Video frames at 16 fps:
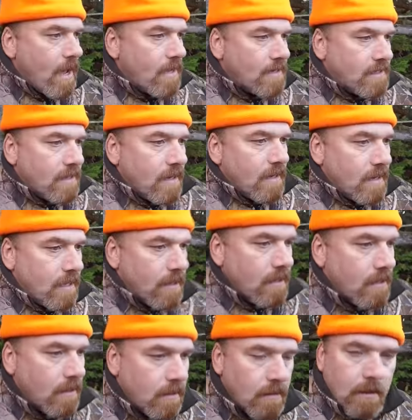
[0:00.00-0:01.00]
I set
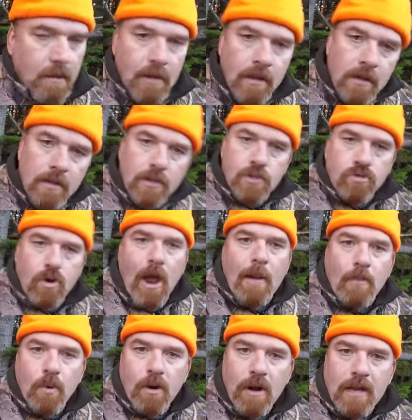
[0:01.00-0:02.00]
the
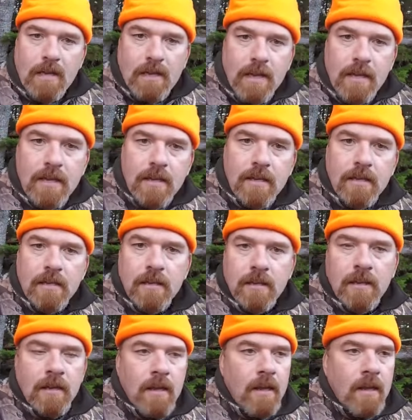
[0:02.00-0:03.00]
trap where I did,
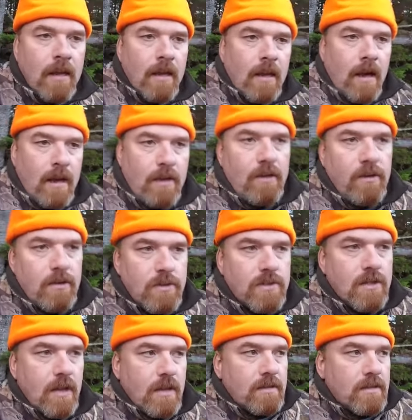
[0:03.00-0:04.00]
I
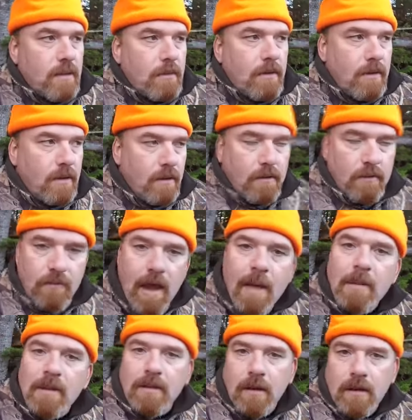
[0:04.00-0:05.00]
used uh, some of the
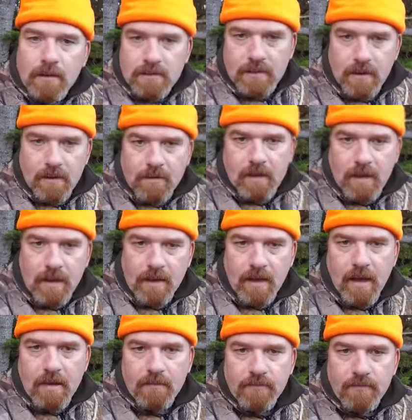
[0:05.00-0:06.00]
rabbit guts there that I
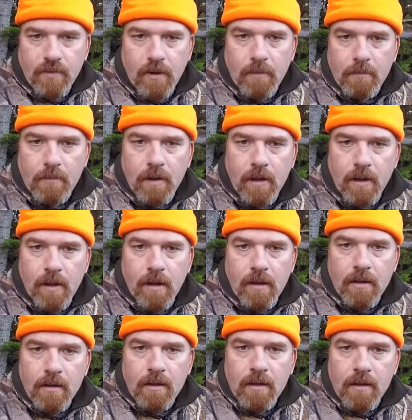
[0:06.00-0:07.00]
got from,
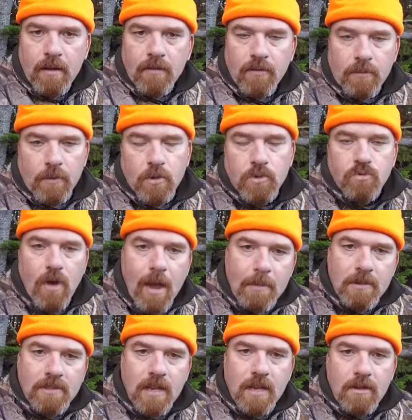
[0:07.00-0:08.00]
uh, from those
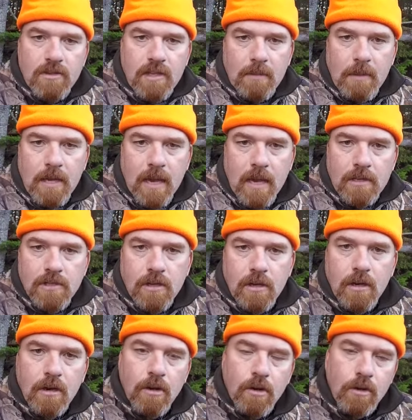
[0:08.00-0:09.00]
rabbits that you see me catch in
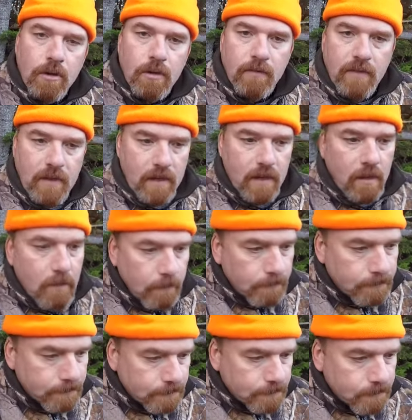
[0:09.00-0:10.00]
an earlier video.
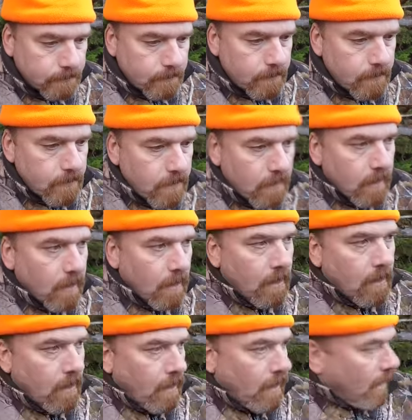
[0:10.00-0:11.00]

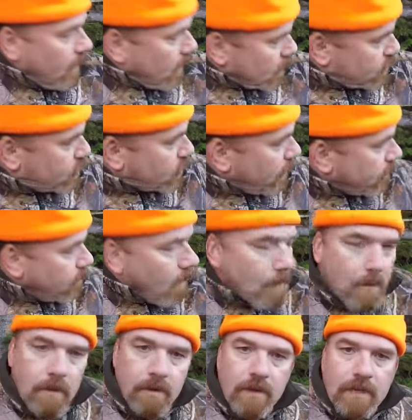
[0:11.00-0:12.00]
And I just shoved them
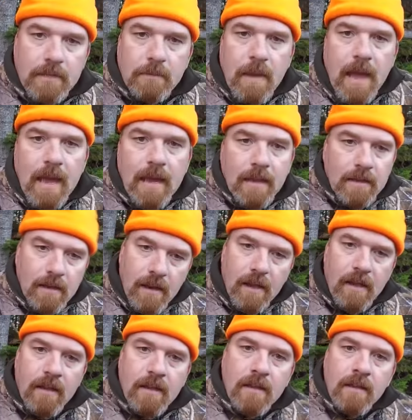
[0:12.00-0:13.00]
up underneath the bank and
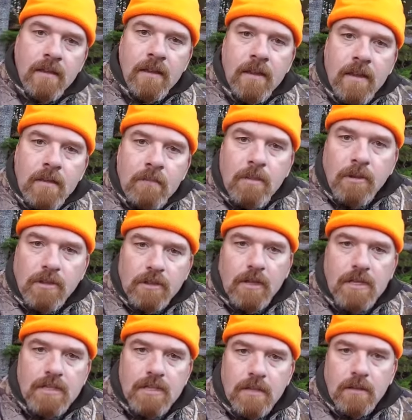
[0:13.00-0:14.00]
I built a
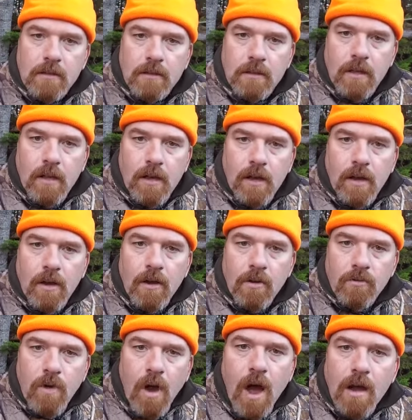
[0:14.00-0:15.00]
nice little uh,
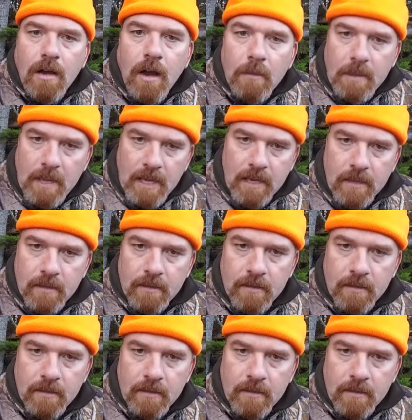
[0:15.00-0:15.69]
rock cubby